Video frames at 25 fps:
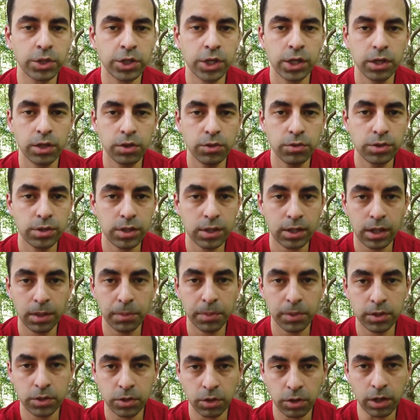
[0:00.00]
which he used to
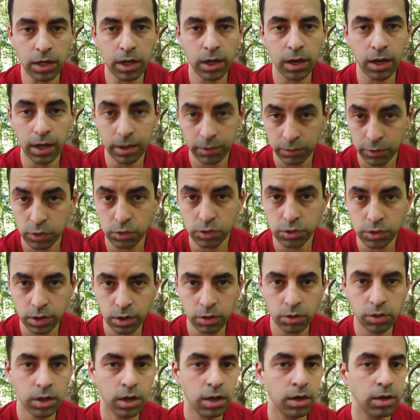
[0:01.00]
keep a dog alive whose
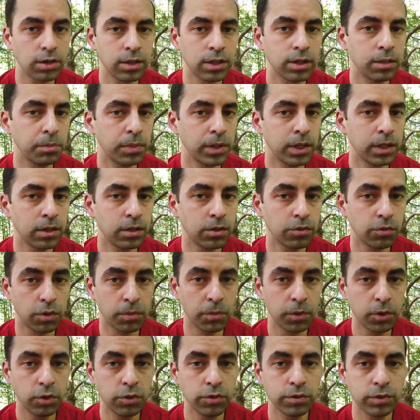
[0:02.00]
own heart had been
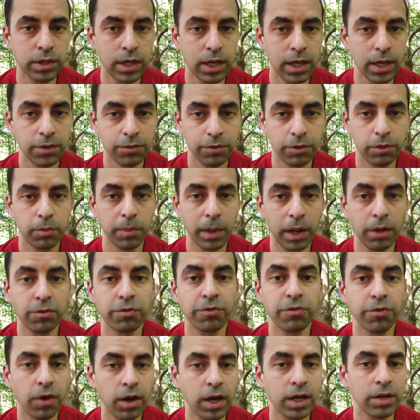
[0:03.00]
removed for
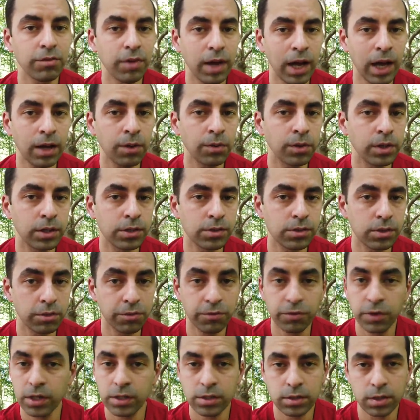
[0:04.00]
about five hours,
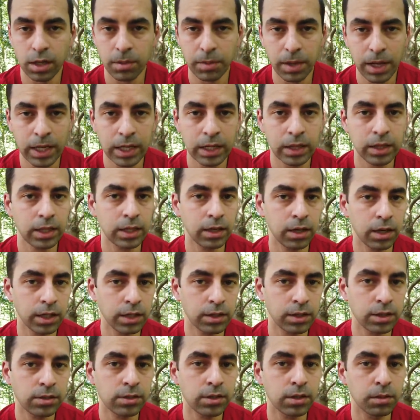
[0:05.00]
the first time anything
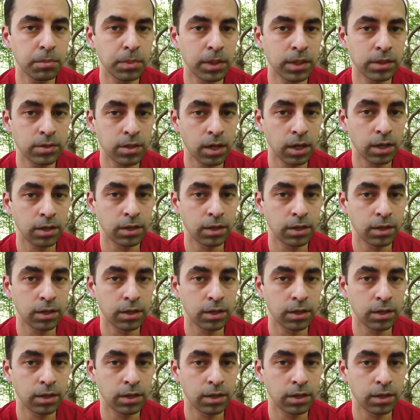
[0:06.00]
like this had been